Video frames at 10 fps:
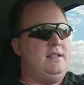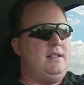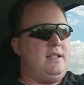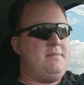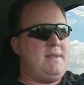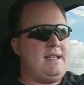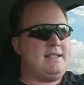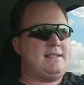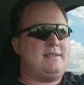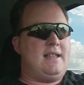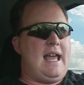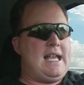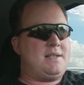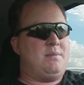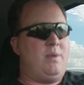It makes the
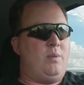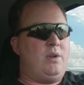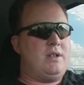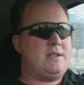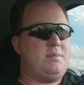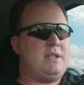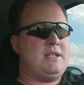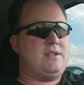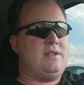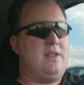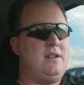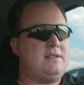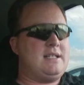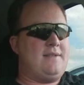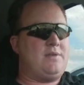asthma worse because your
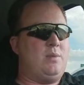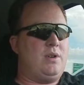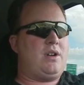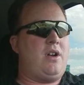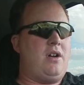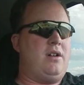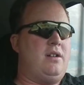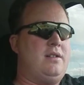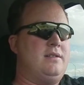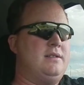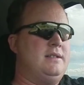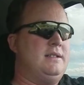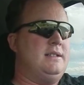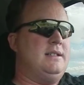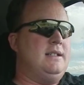lungs have to work harder.
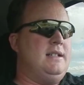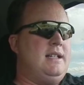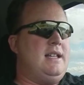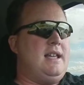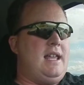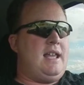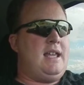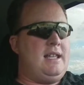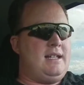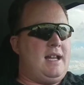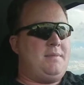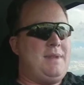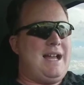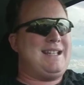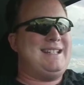And I'm
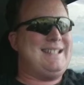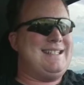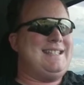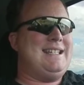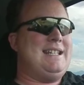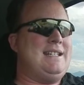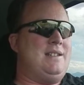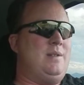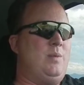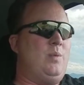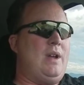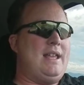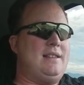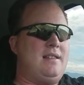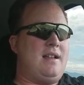not going to get into
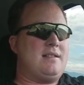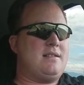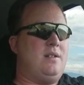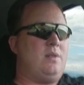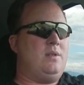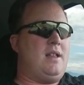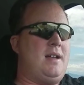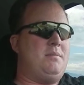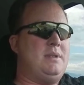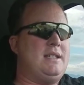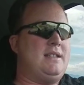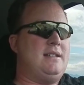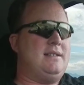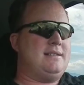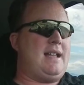weight loss a whole lot
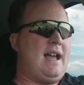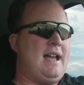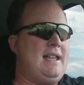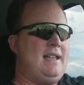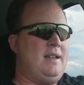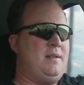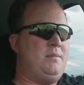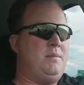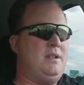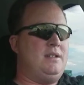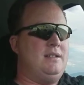because I am